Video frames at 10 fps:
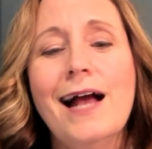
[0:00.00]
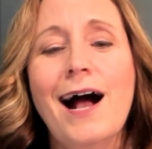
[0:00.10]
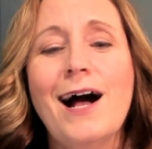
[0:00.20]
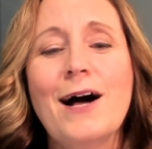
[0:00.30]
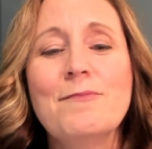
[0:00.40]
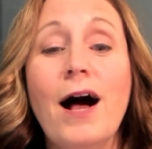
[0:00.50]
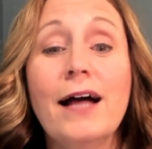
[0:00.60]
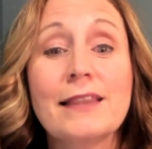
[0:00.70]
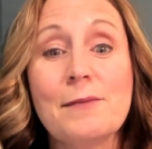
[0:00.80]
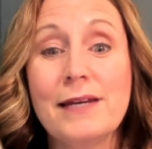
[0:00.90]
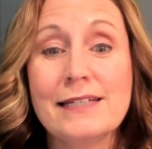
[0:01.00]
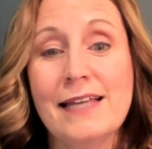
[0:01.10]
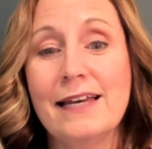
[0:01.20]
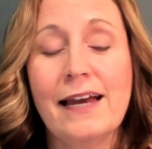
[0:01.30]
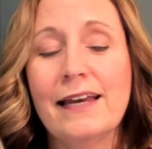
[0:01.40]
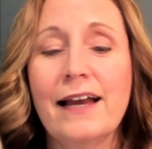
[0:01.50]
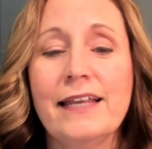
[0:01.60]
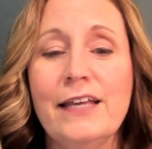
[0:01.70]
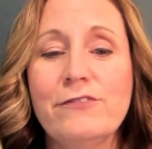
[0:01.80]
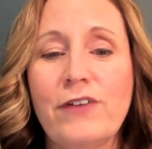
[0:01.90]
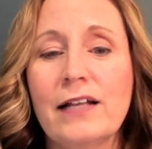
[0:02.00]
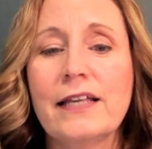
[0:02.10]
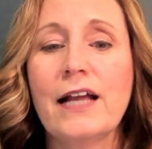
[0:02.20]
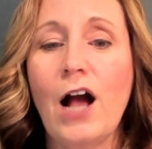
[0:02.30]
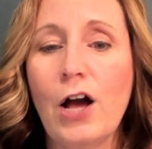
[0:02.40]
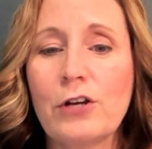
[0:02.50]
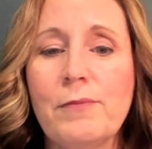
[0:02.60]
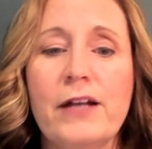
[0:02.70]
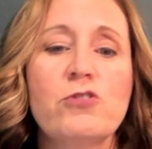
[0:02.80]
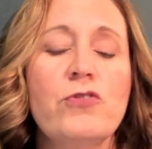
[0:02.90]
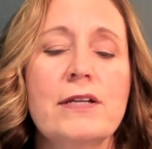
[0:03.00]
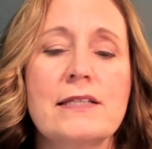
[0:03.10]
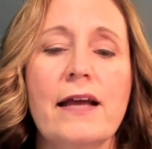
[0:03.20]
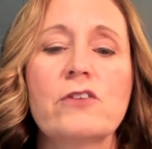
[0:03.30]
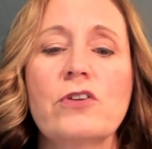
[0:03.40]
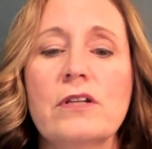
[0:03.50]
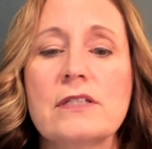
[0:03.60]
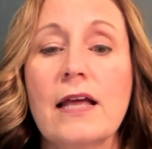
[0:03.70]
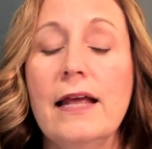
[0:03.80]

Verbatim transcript: Um, unlimited ten ninety-nine e-filing, auto match transactions.